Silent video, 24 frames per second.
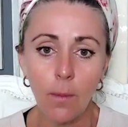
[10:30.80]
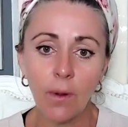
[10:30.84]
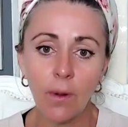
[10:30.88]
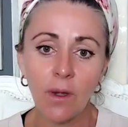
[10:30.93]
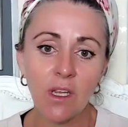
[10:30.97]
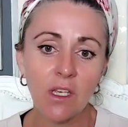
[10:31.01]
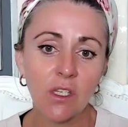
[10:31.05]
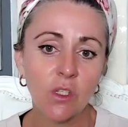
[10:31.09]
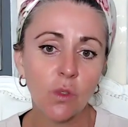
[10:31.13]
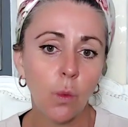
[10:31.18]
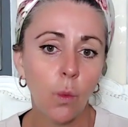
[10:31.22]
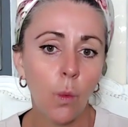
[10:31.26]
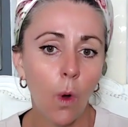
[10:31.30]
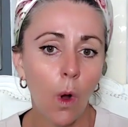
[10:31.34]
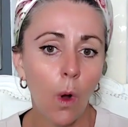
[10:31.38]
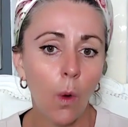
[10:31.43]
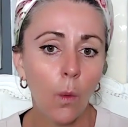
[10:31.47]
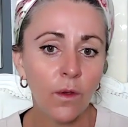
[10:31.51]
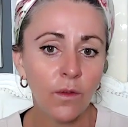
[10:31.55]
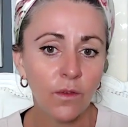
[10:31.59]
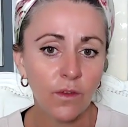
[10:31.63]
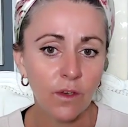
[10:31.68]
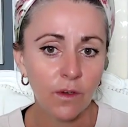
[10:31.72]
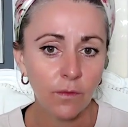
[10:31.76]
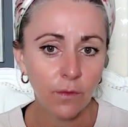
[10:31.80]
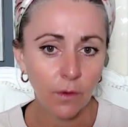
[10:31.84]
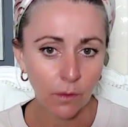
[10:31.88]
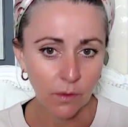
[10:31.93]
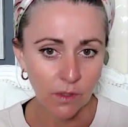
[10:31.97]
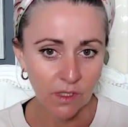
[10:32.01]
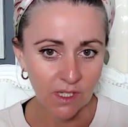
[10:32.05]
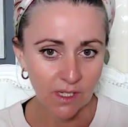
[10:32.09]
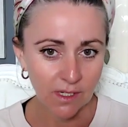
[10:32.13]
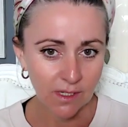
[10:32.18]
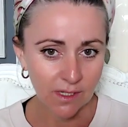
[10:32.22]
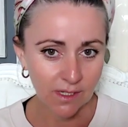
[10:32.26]
but it's what we've
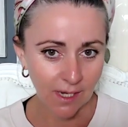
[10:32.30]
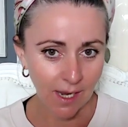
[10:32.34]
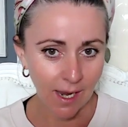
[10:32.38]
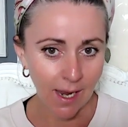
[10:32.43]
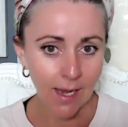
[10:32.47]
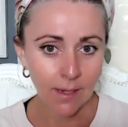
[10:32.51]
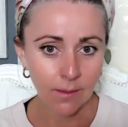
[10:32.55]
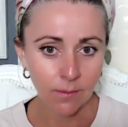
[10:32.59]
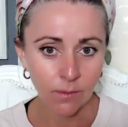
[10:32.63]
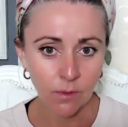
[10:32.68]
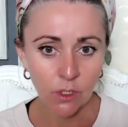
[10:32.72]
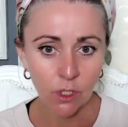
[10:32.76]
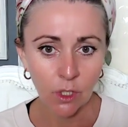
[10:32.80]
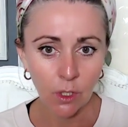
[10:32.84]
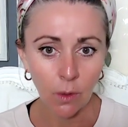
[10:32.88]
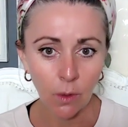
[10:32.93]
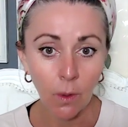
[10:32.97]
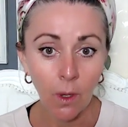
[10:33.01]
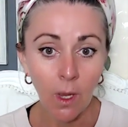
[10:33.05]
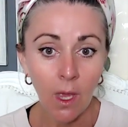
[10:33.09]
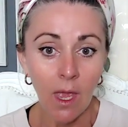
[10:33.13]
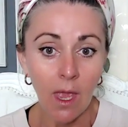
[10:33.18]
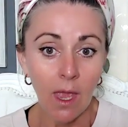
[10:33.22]
devoted time to.